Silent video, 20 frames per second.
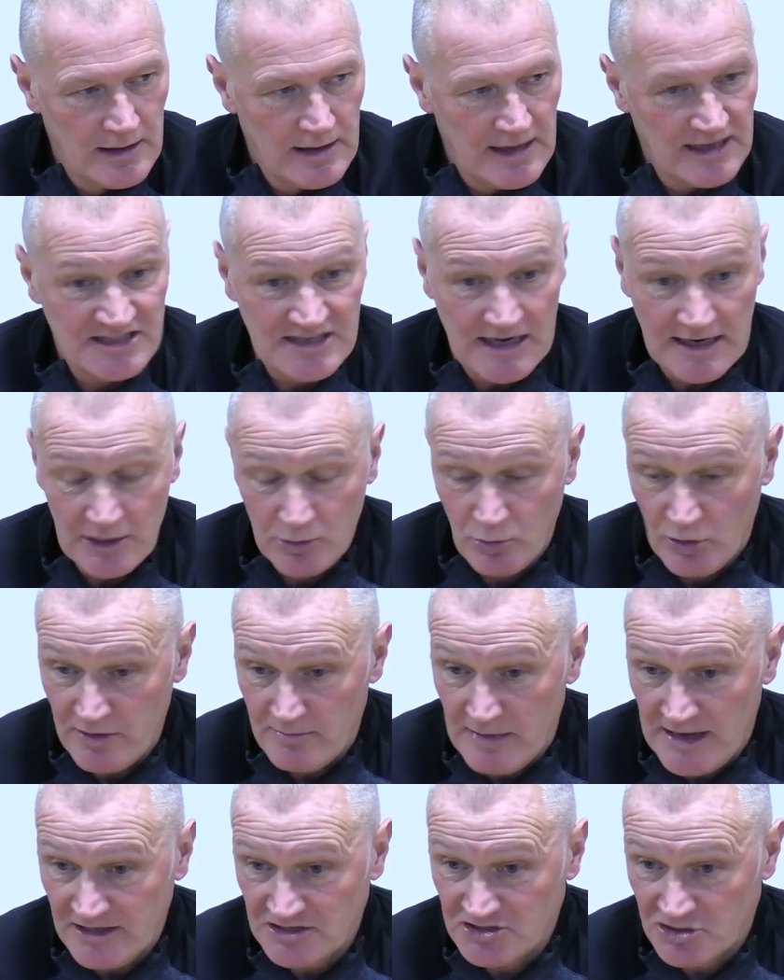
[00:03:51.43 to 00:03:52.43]
exactly what
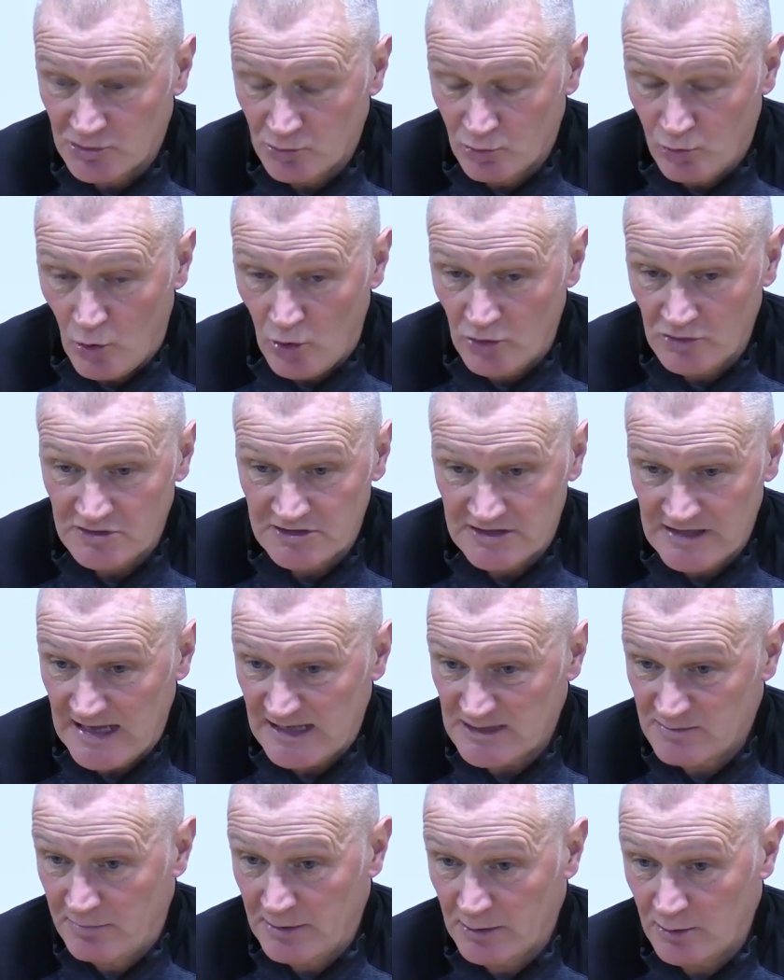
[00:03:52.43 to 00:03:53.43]
the manager wants, and
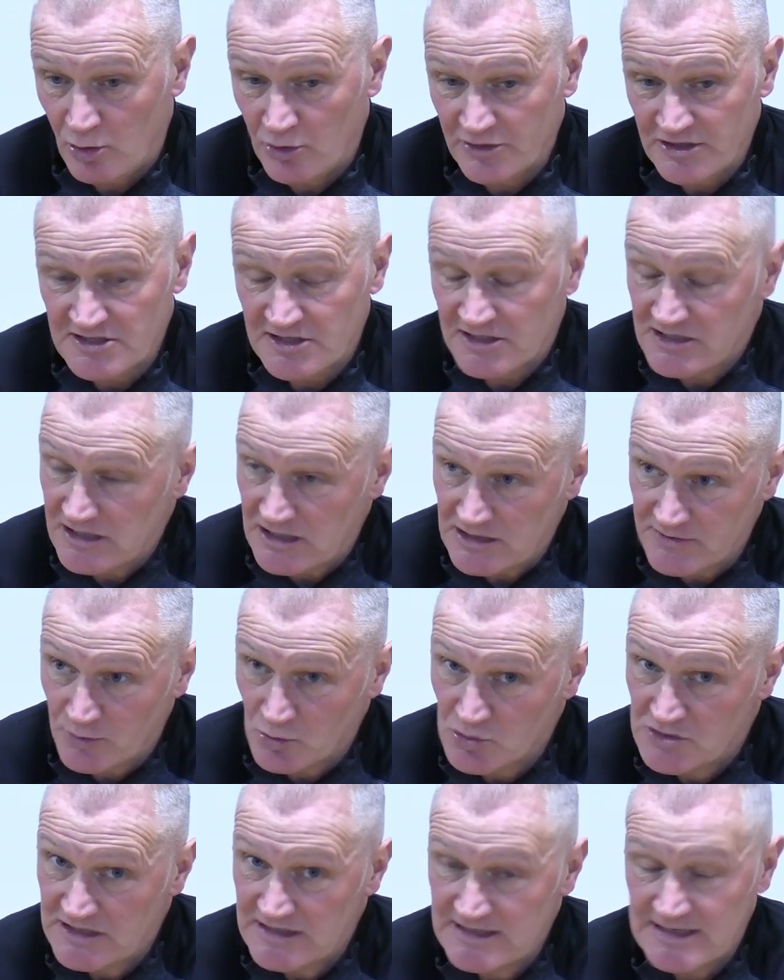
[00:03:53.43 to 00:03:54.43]
that's built on a
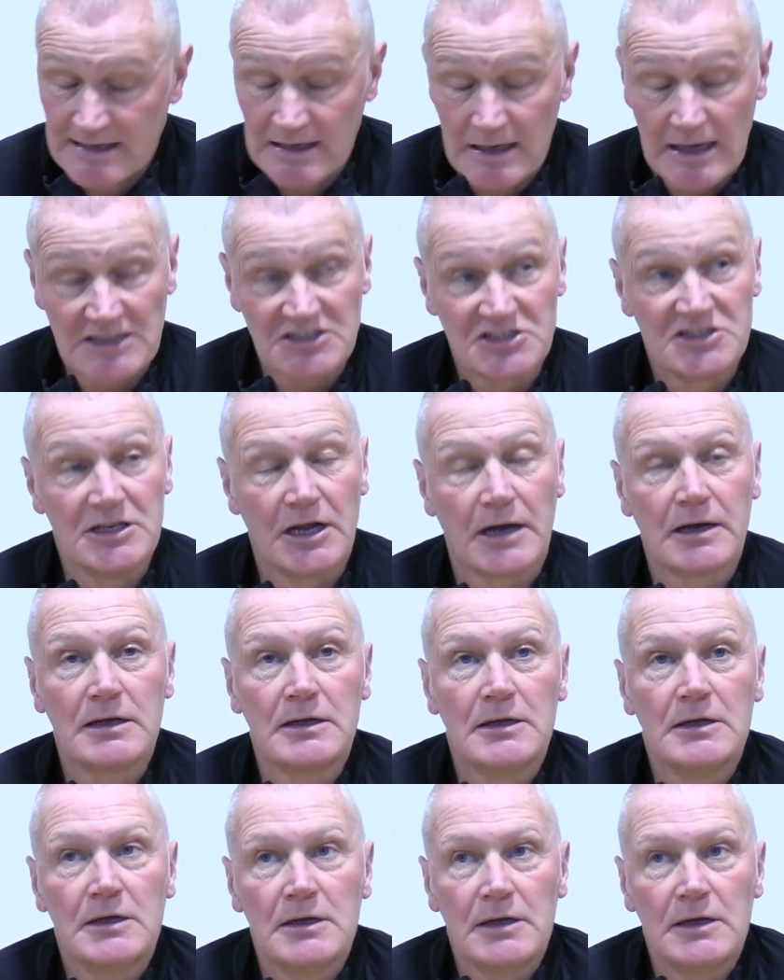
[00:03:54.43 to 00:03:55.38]
successful season last year.